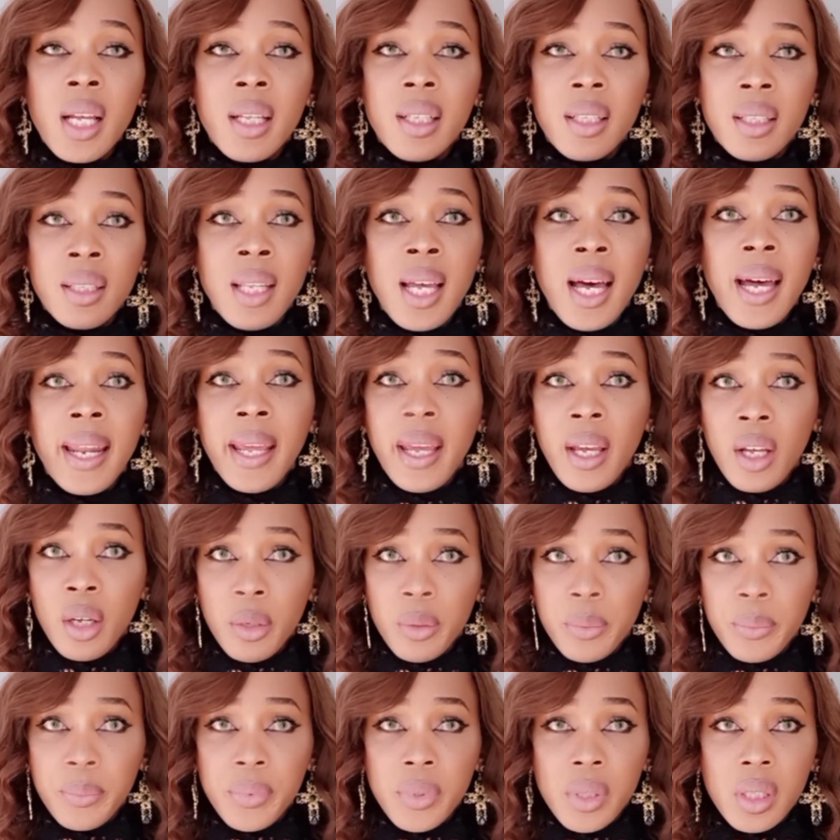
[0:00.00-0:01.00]
That
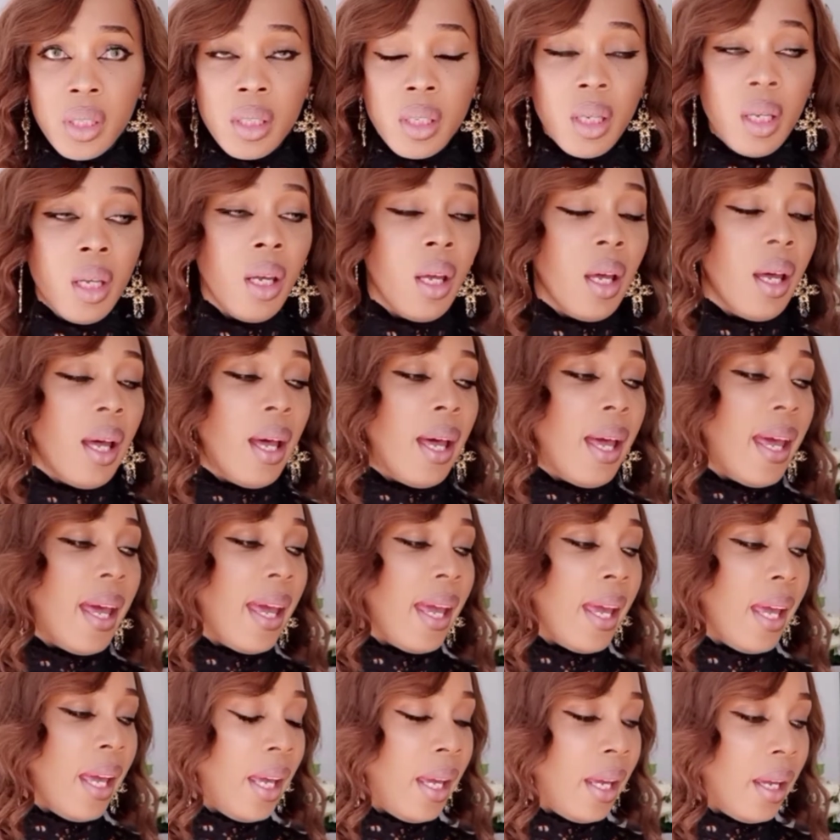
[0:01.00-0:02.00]
helps.
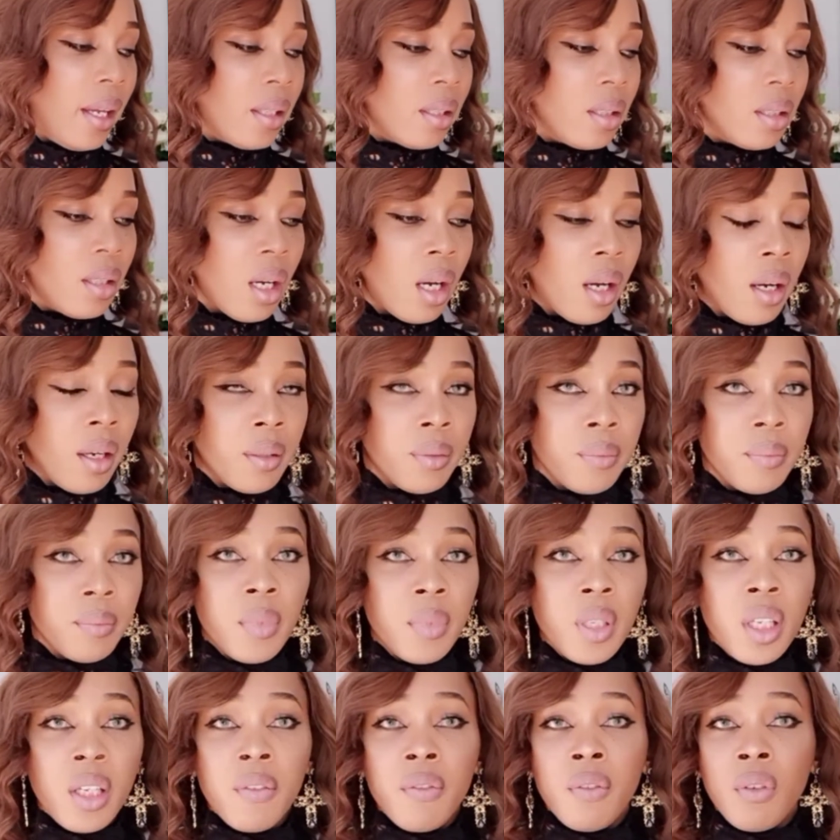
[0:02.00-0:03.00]
And
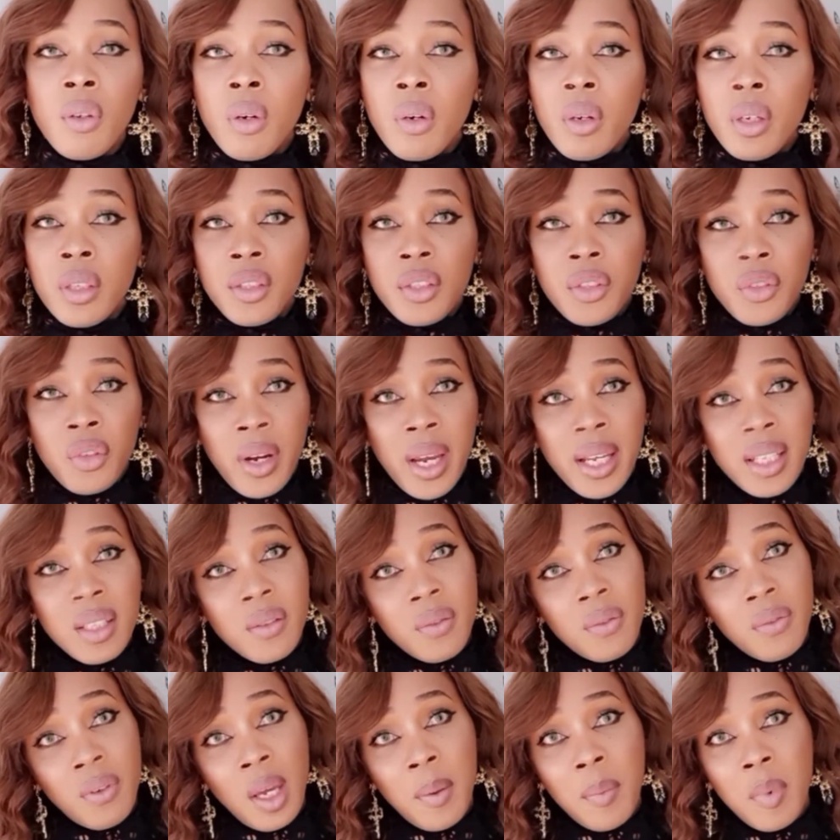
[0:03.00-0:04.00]
if you're a trans
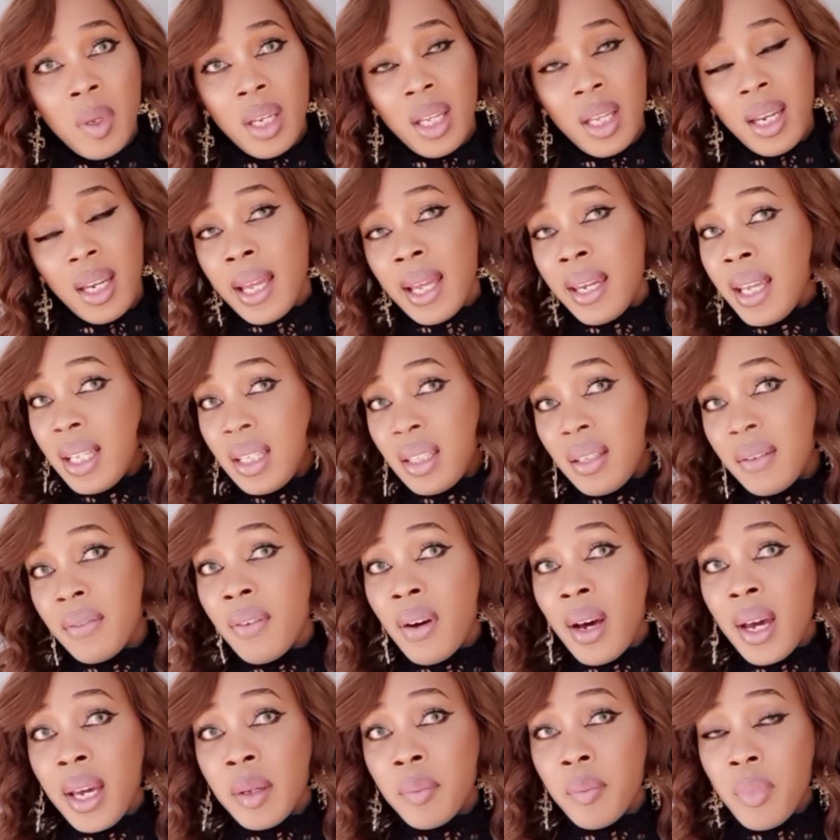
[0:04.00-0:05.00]
feminine
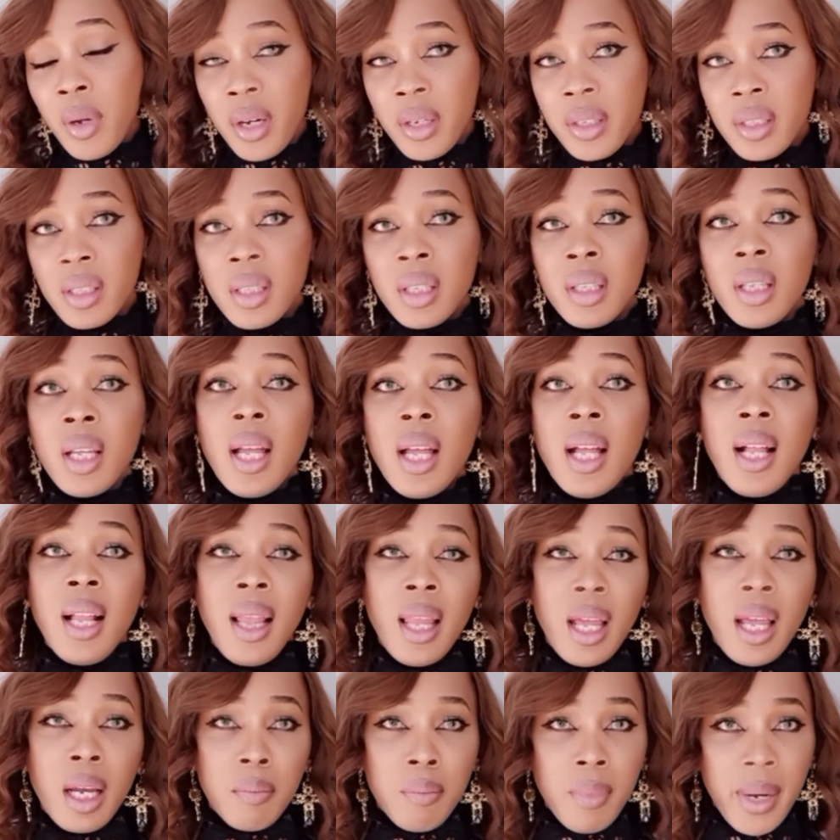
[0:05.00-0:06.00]
identifying person
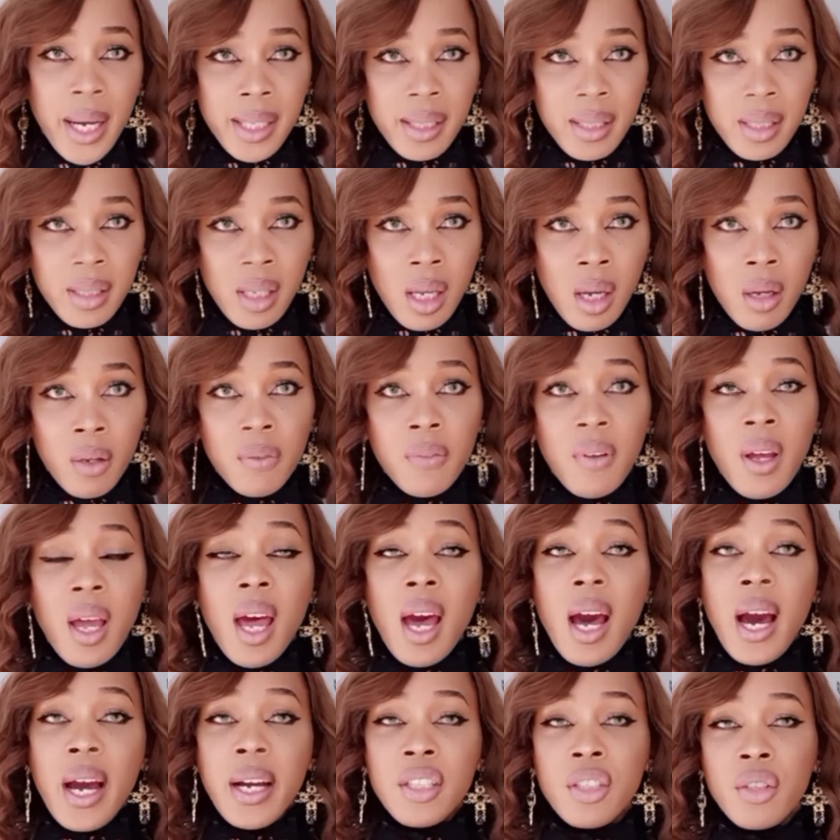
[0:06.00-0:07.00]
like myself,
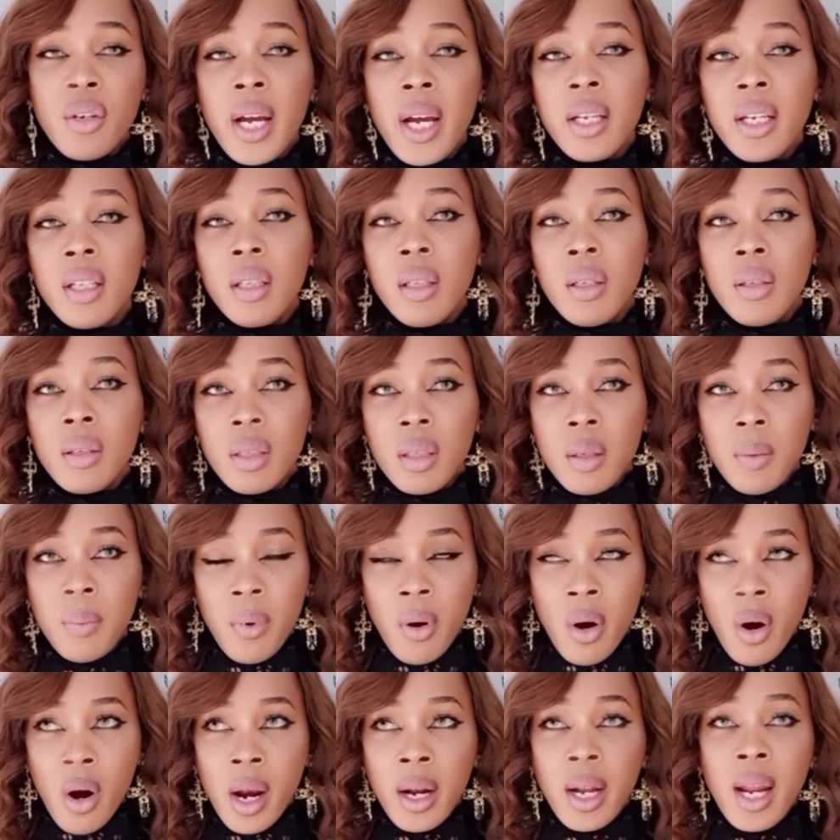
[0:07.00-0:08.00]
I try to look the
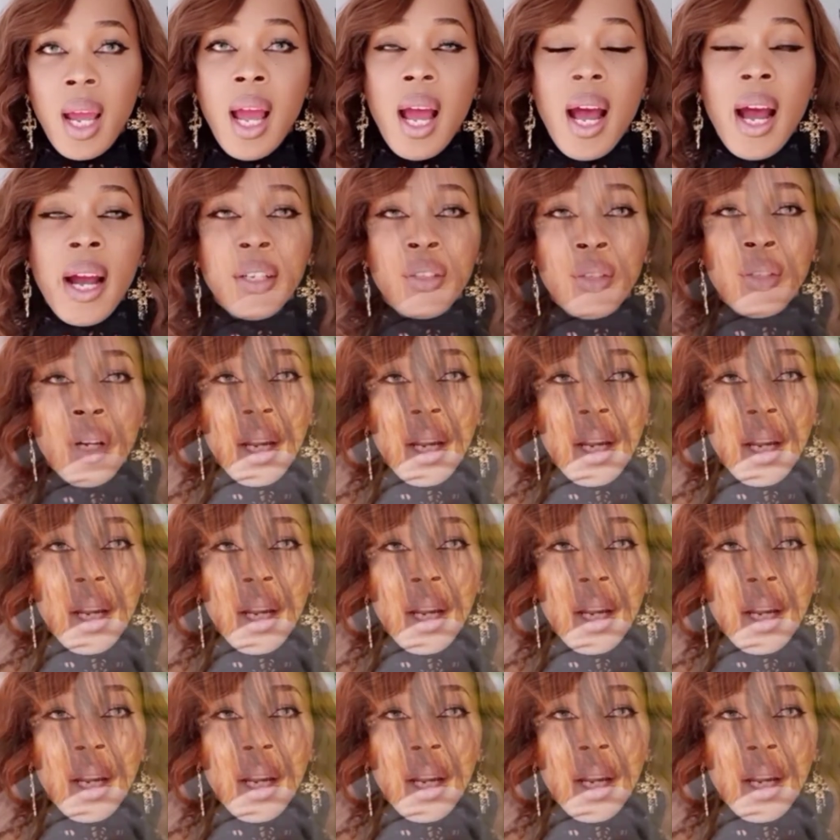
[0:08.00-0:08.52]
part. I try